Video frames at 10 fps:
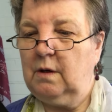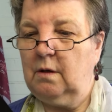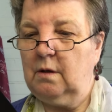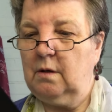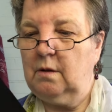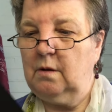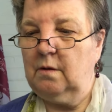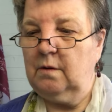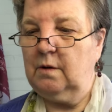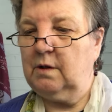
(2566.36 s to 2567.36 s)
I'll
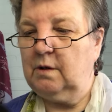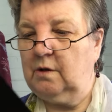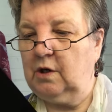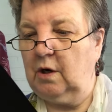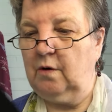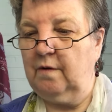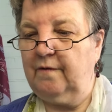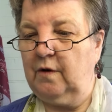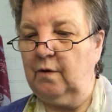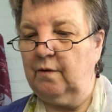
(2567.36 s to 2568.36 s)
just show you a
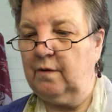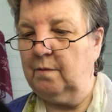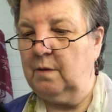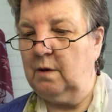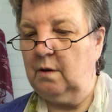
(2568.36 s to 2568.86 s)
few of them.